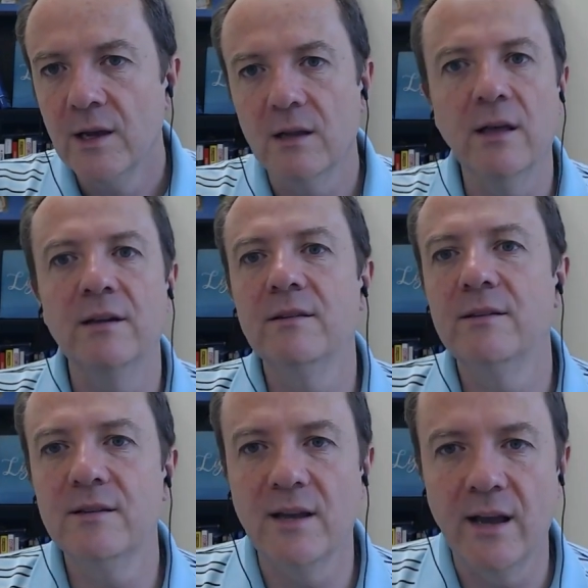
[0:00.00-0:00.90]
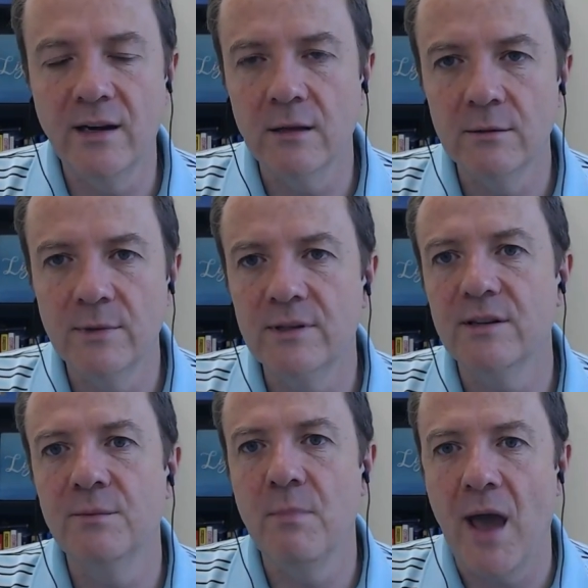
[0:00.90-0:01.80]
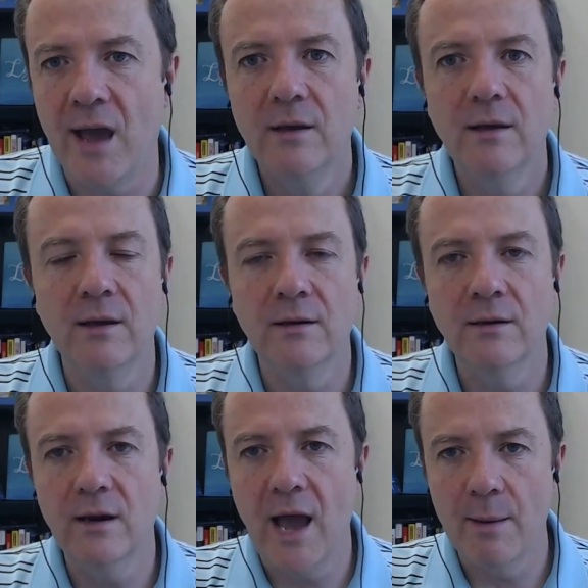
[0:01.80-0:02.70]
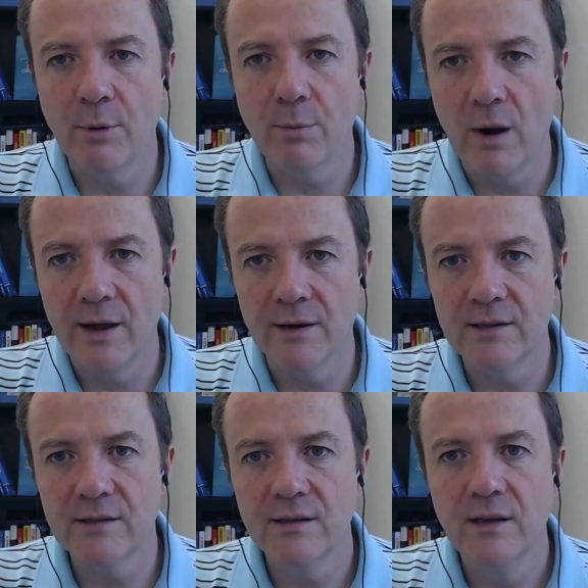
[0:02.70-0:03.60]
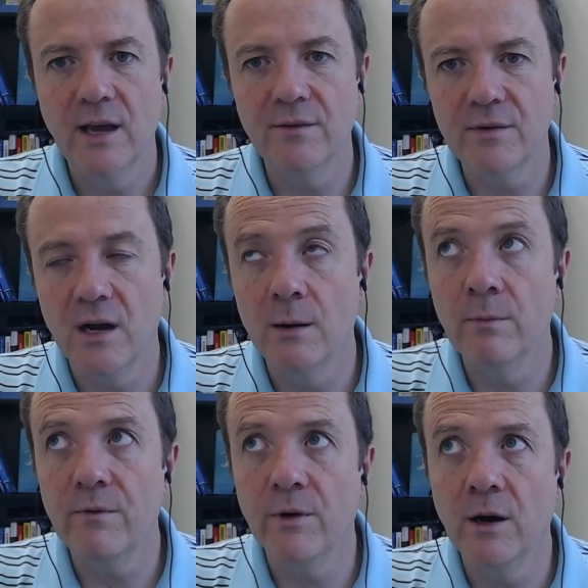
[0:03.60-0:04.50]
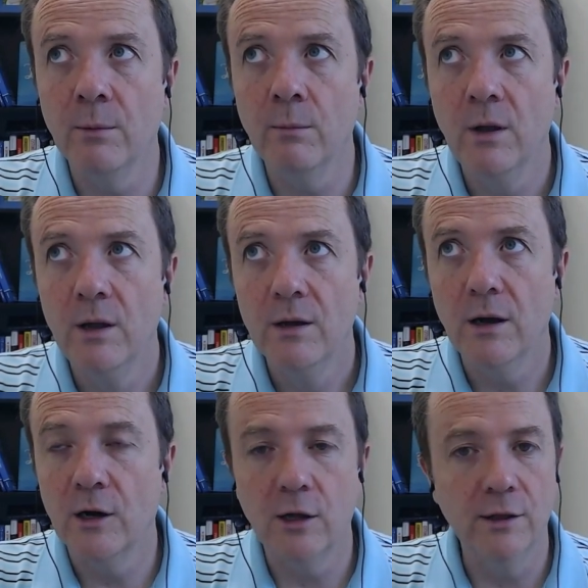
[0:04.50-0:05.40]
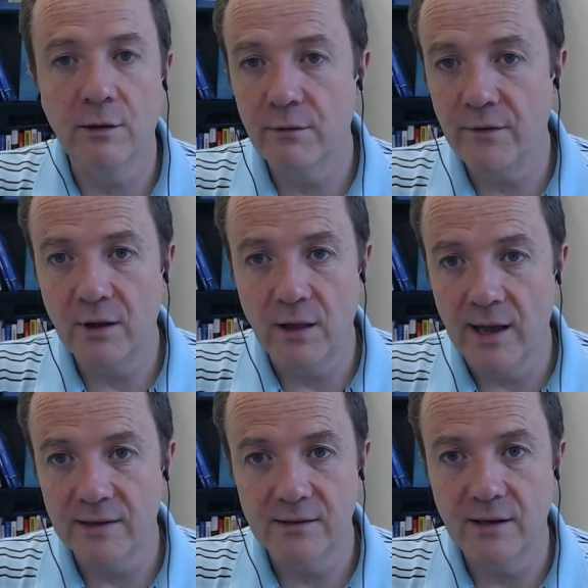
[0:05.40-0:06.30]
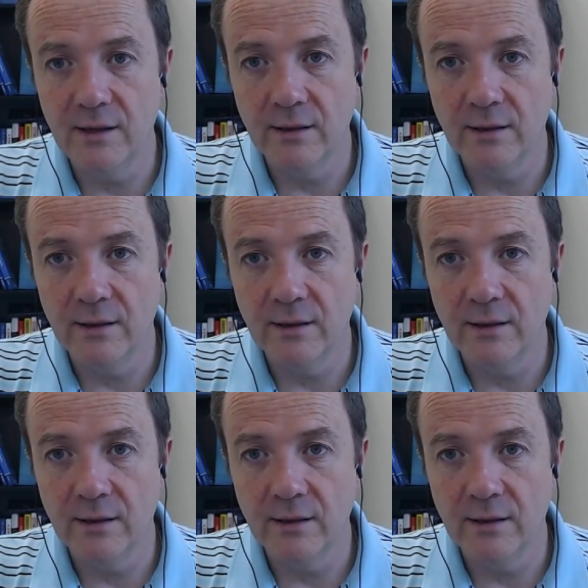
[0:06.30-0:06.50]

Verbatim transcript: a lot of the design elements in Mac and Apple products have come from a calligraphy class that he